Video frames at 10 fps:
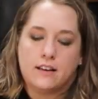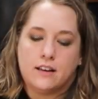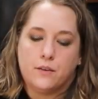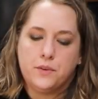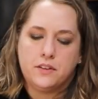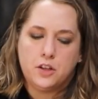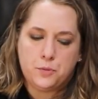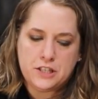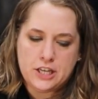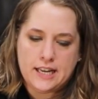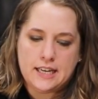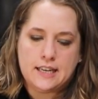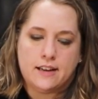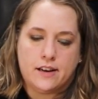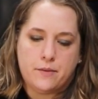uh, was a little bit
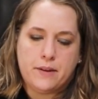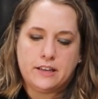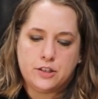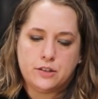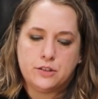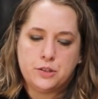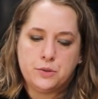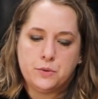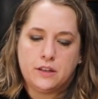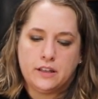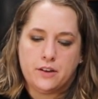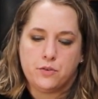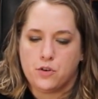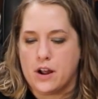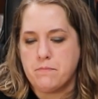jaded um, and turned to a life
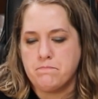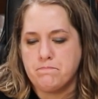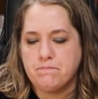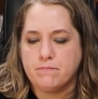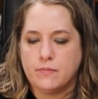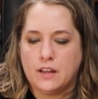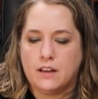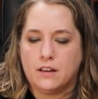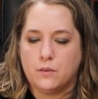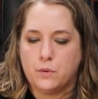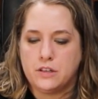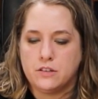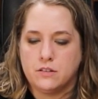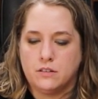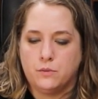of crime uh,
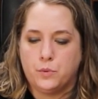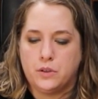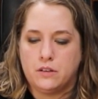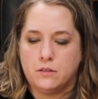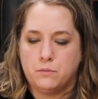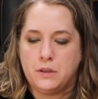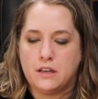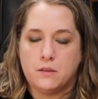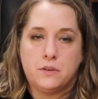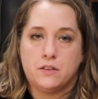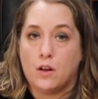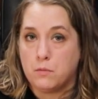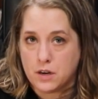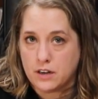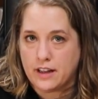which would become his
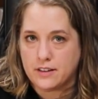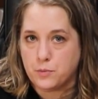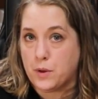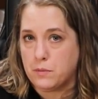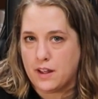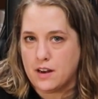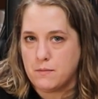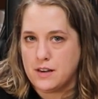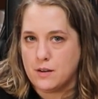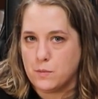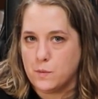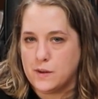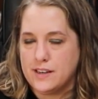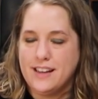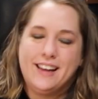hallmark as public enemy number
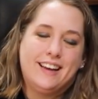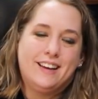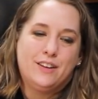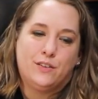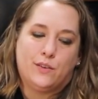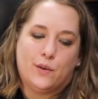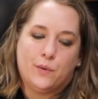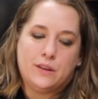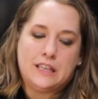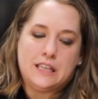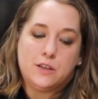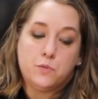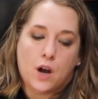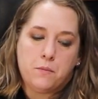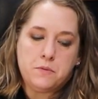one. So he
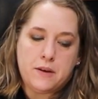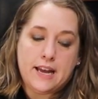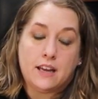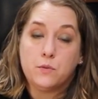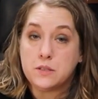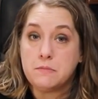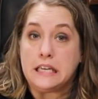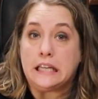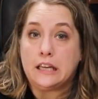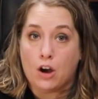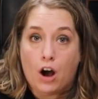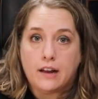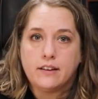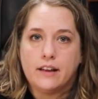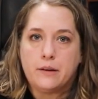robbed a bank and was immediately
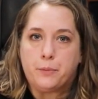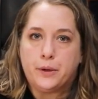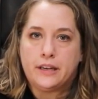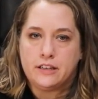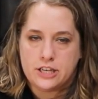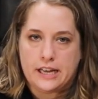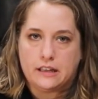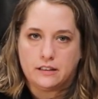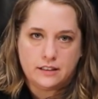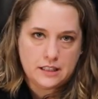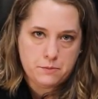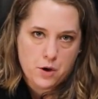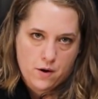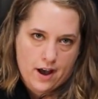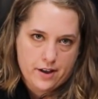caught and put in jail in
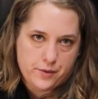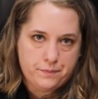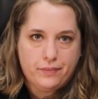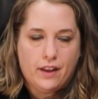Lima, Ohio.